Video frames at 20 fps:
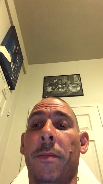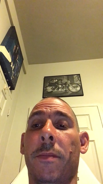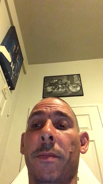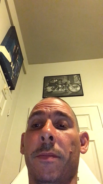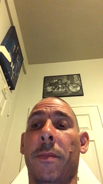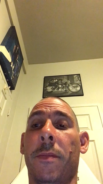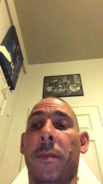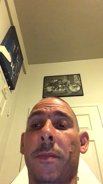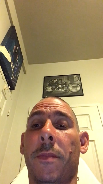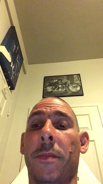
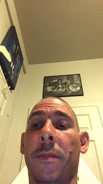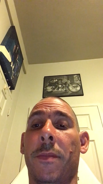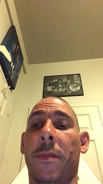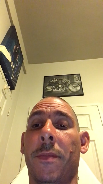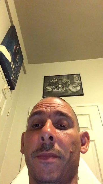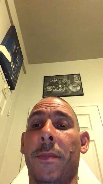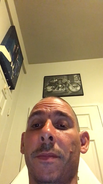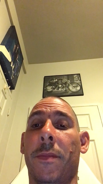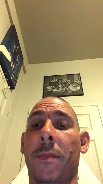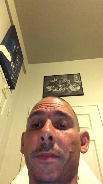
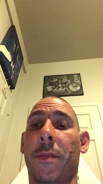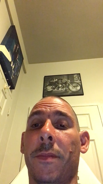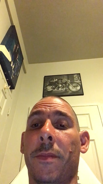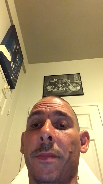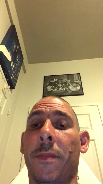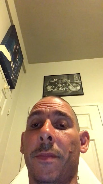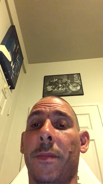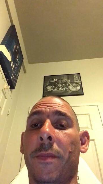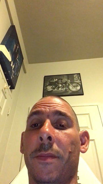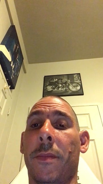
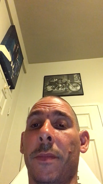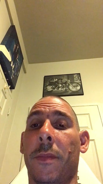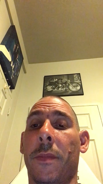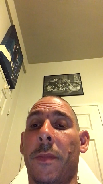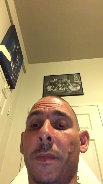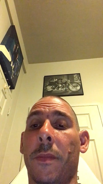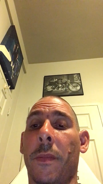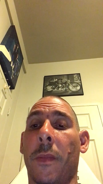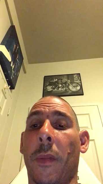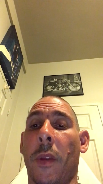
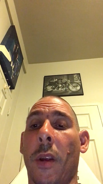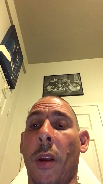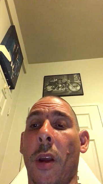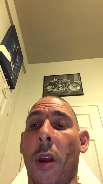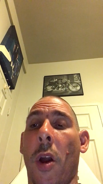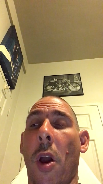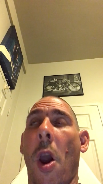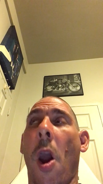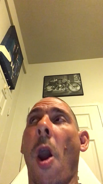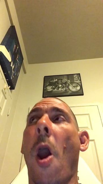
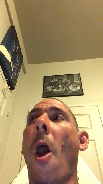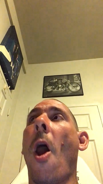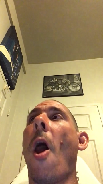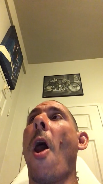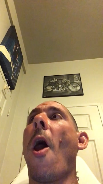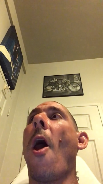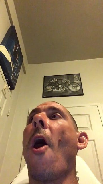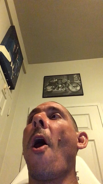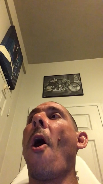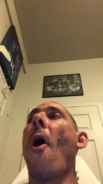
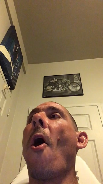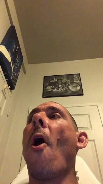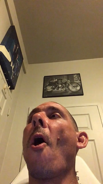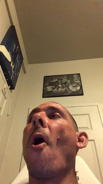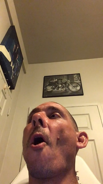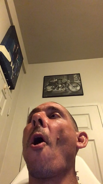No one is speaking in this clip.